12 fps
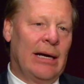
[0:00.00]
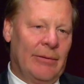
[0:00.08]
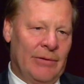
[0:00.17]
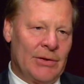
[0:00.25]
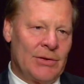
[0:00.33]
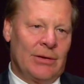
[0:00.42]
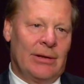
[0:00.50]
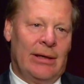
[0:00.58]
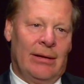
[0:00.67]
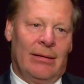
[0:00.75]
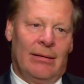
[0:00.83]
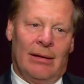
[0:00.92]

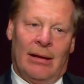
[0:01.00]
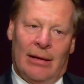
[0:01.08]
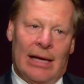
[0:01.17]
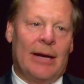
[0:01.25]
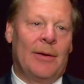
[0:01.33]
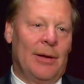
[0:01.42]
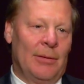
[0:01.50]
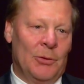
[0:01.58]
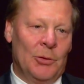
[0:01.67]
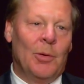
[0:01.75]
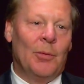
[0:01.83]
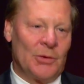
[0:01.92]
Obviously, a lot of them
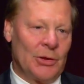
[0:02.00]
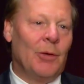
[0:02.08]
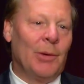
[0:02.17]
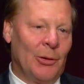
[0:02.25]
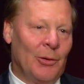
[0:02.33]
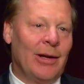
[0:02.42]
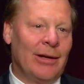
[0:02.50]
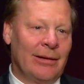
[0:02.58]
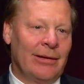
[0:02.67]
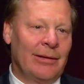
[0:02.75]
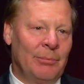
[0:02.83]
knew what was going on,